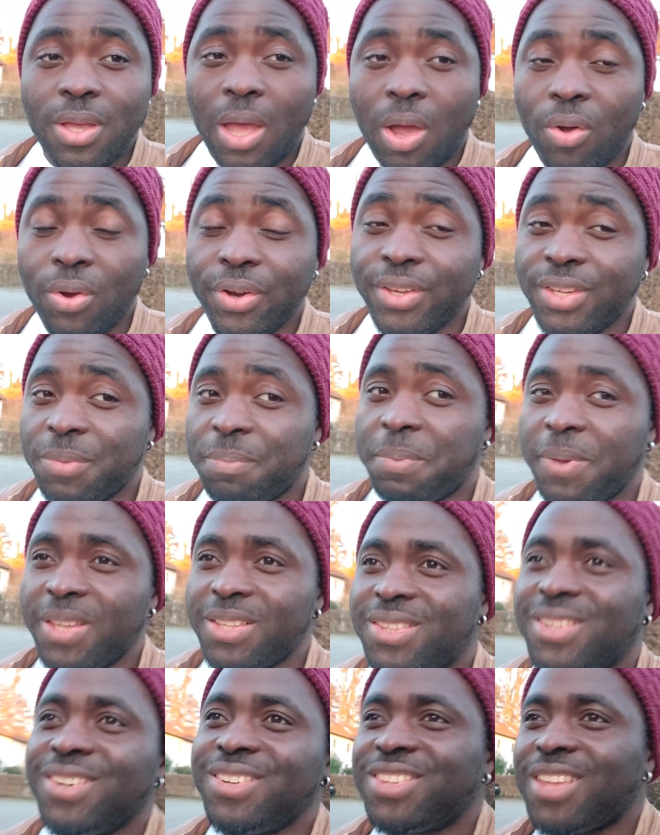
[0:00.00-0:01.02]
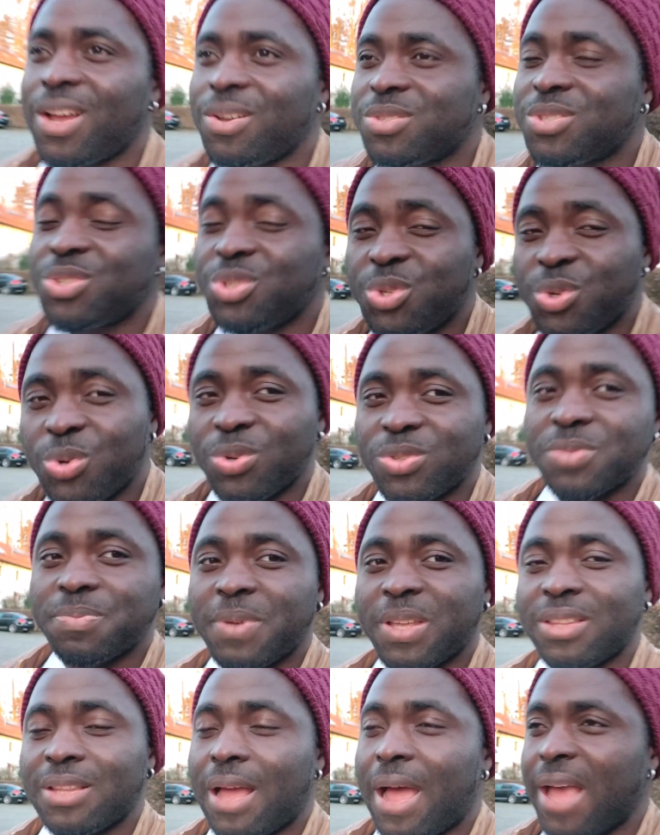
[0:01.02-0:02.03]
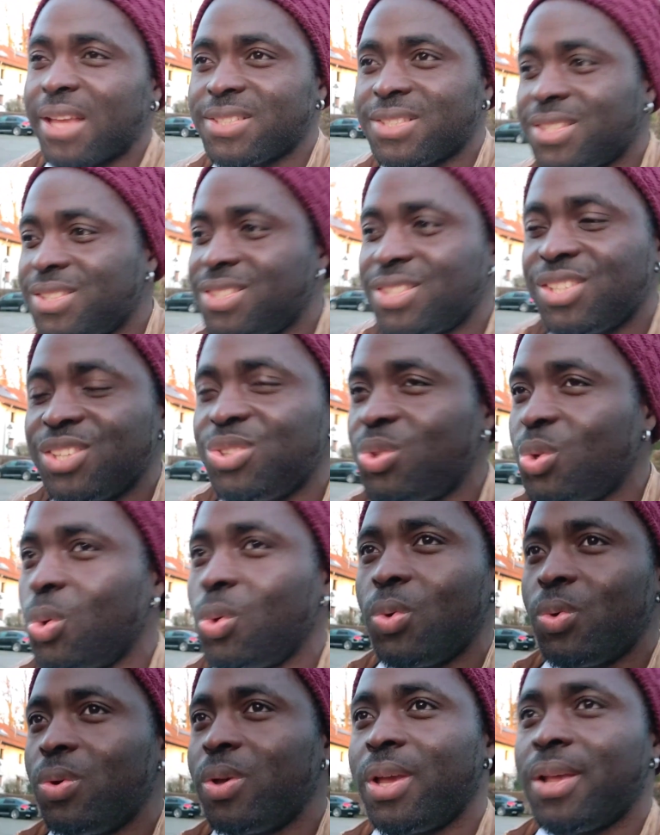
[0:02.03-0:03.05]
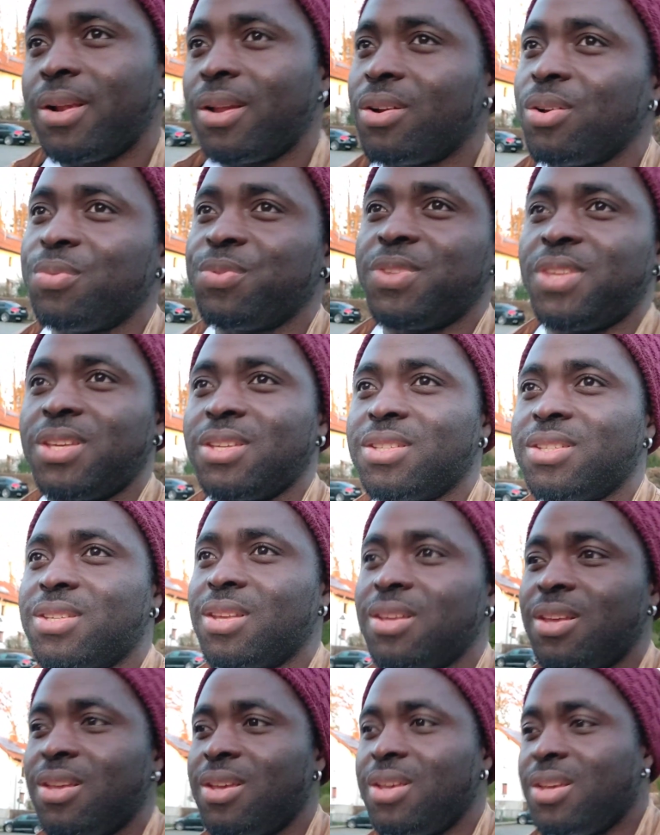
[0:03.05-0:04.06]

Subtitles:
I already paid 3,000 euros, but I still didn't know a lot of things.